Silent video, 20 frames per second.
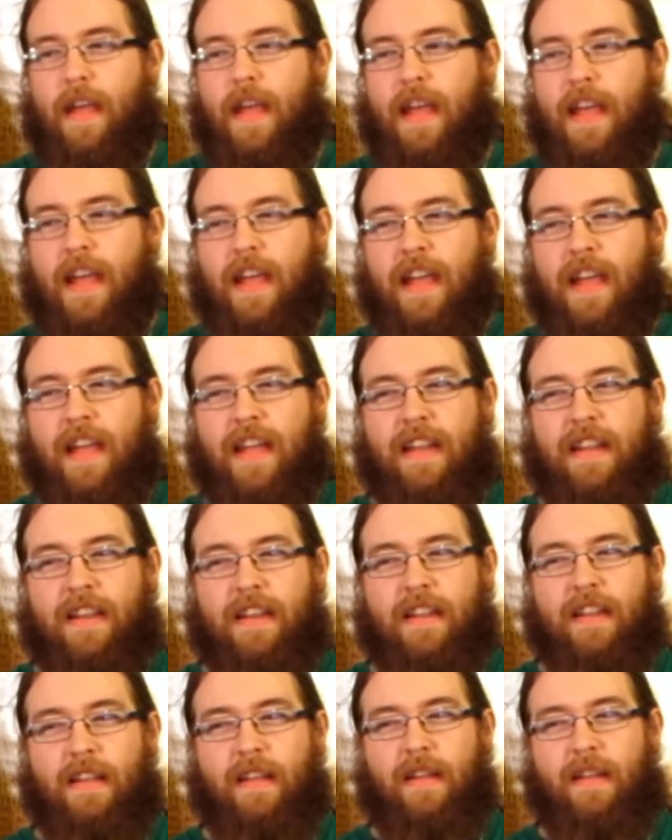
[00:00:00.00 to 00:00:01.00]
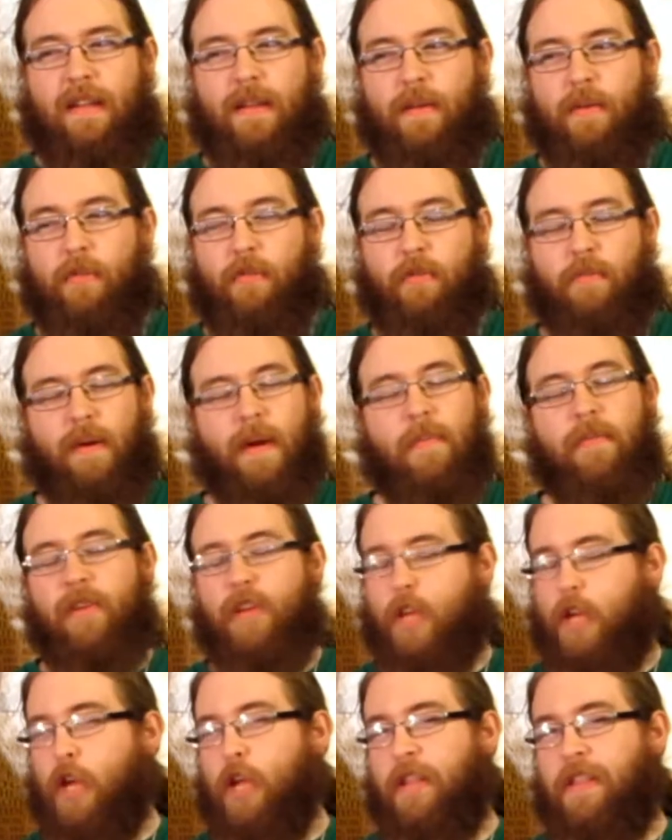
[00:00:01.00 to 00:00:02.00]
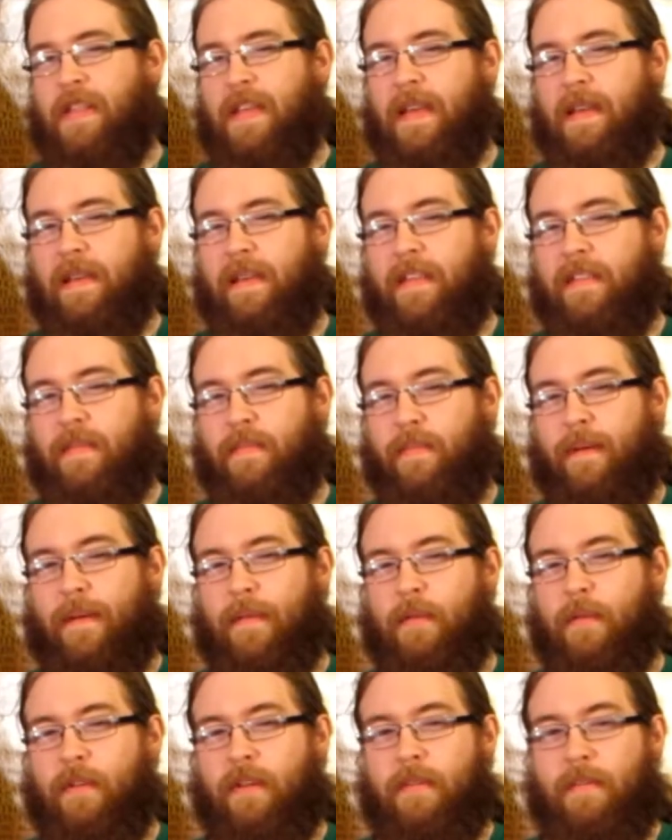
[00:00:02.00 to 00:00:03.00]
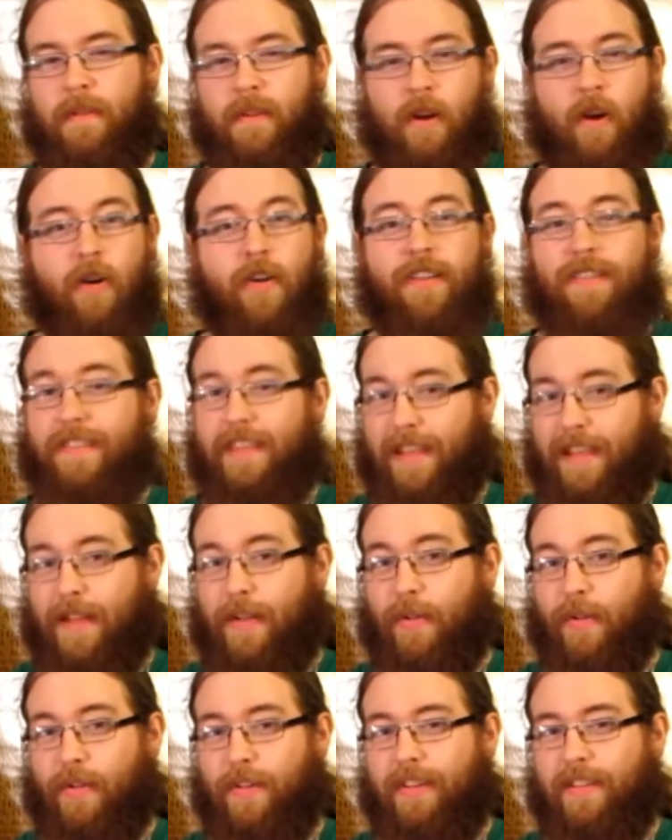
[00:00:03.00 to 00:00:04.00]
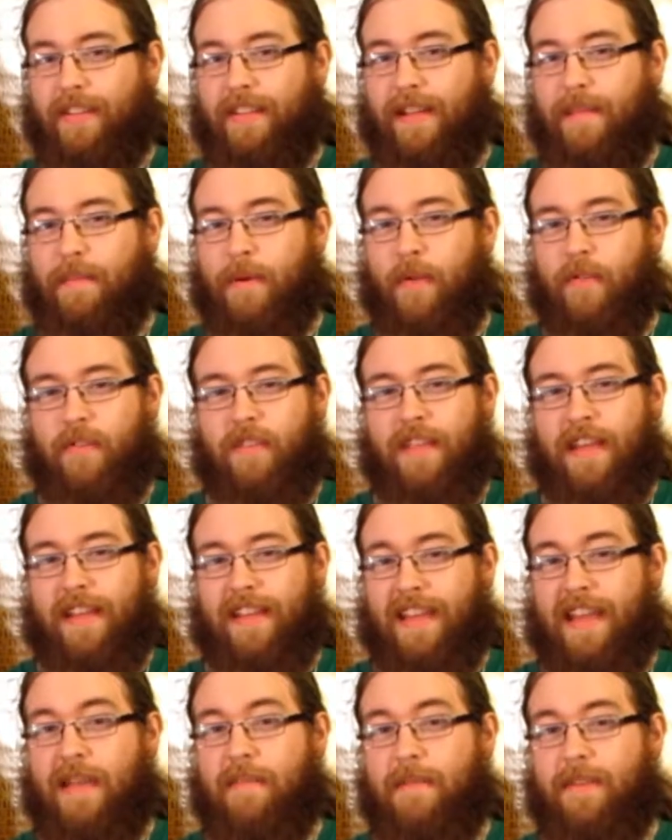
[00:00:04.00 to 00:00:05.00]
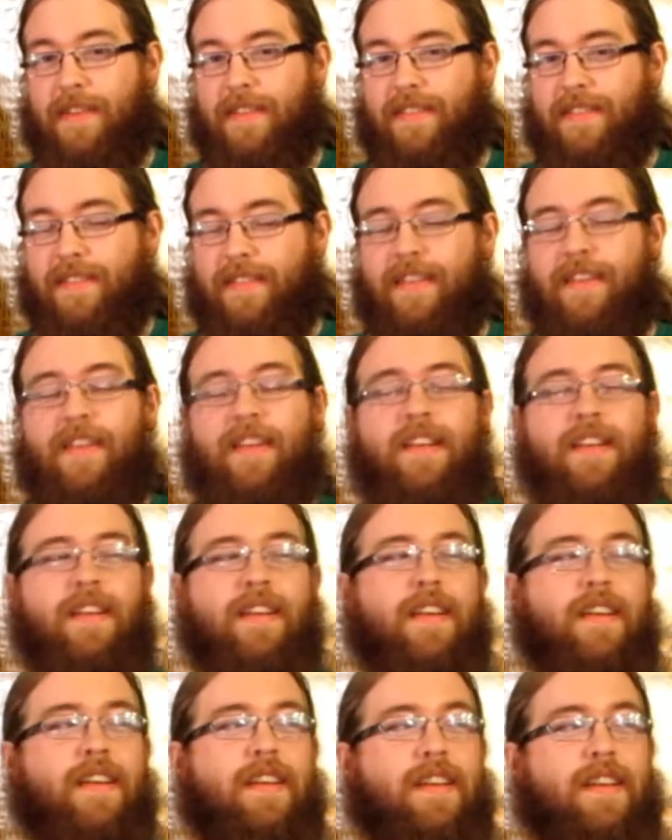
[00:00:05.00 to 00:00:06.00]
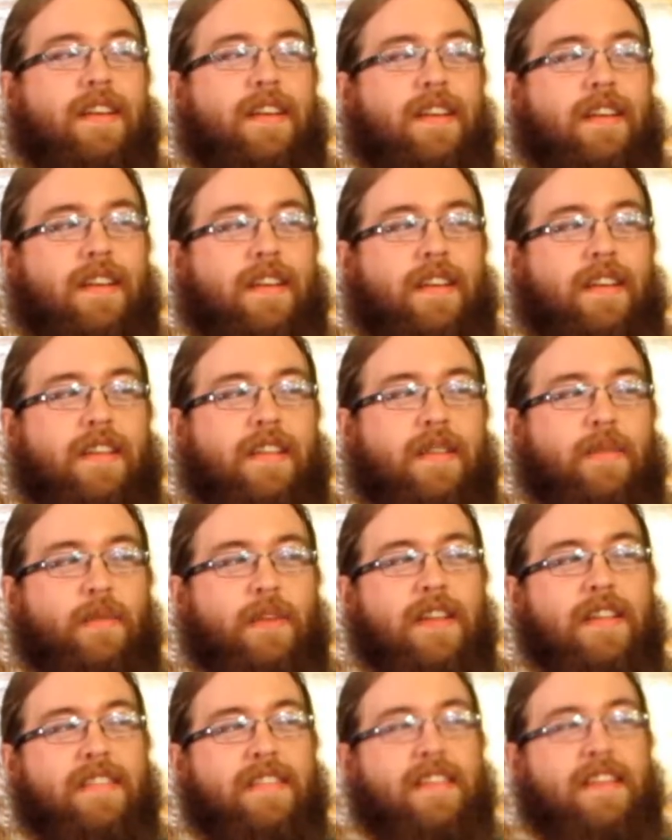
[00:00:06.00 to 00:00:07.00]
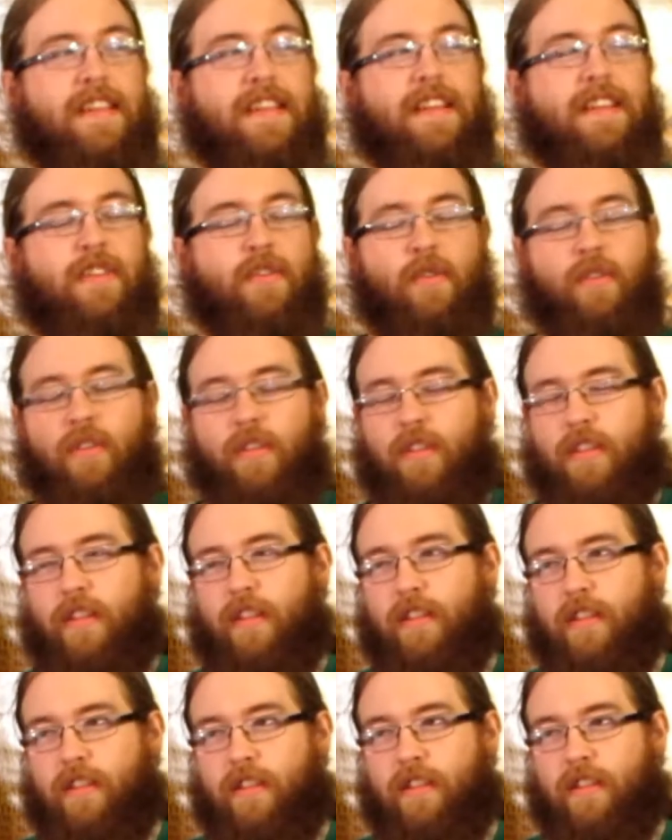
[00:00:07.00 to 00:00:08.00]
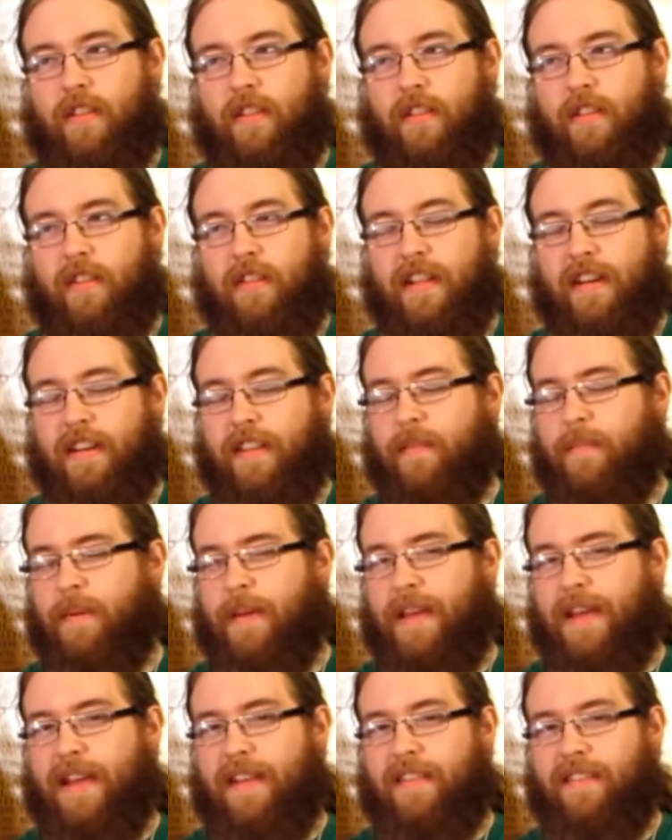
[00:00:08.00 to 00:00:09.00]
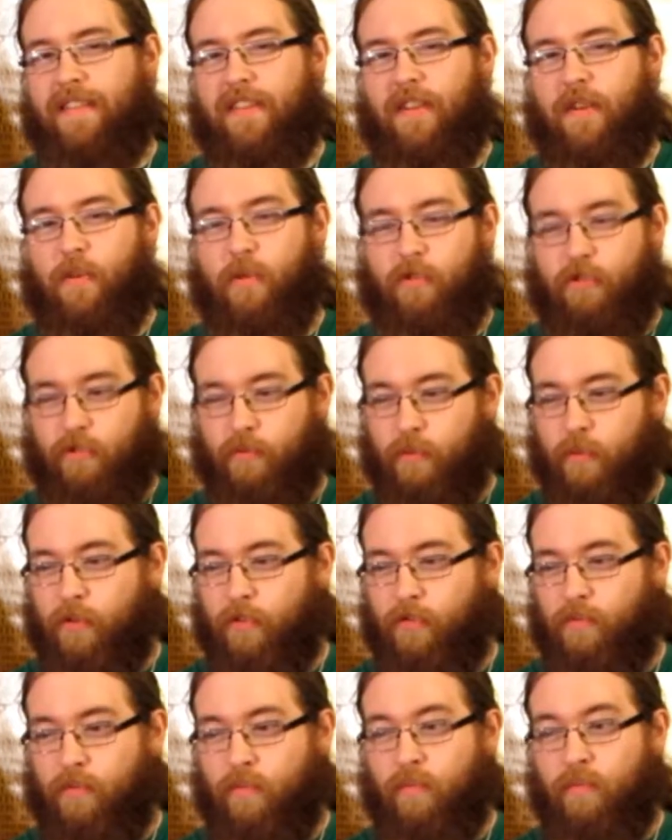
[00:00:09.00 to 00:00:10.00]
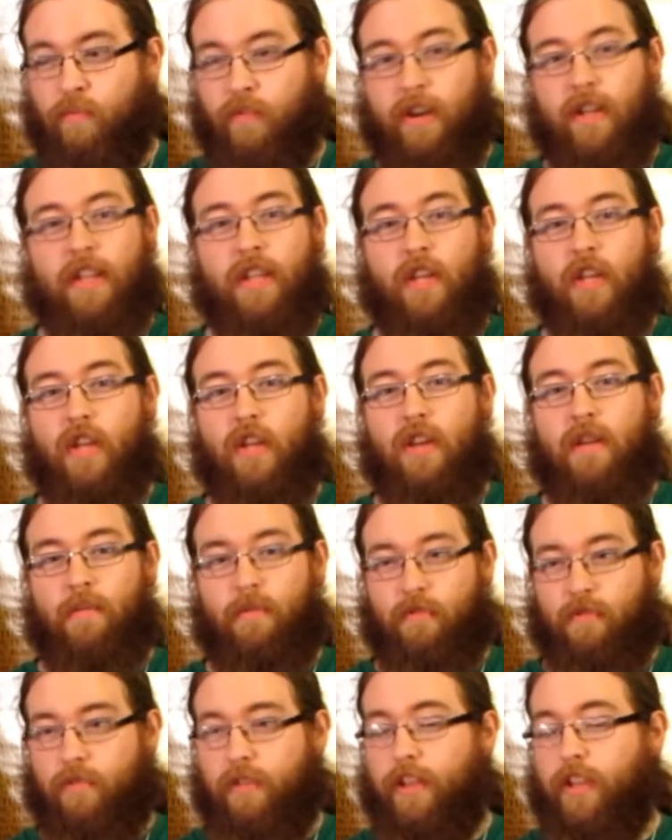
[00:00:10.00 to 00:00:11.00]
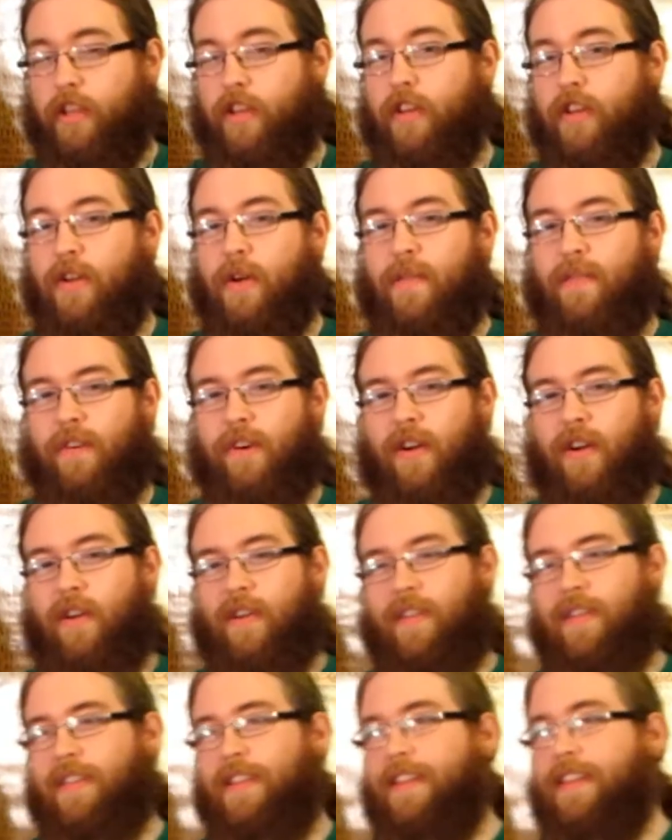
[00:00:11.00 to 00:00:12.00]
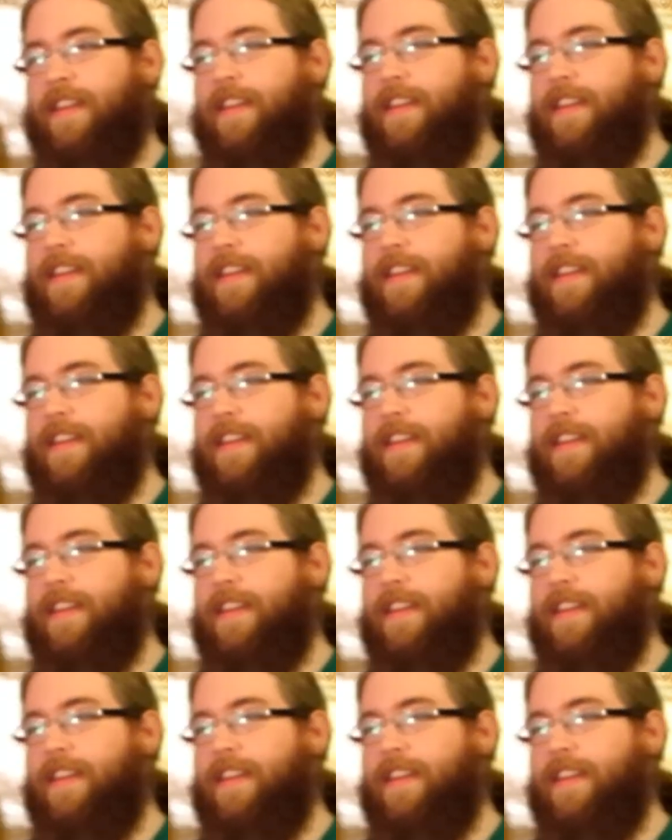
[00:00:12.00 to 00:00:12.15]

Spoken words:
And which is probably a good thing, because it probably would have been hard as hell, like most of that game is. We didn't see it again until Link to the Past, which was really good. It was a really good overhaul.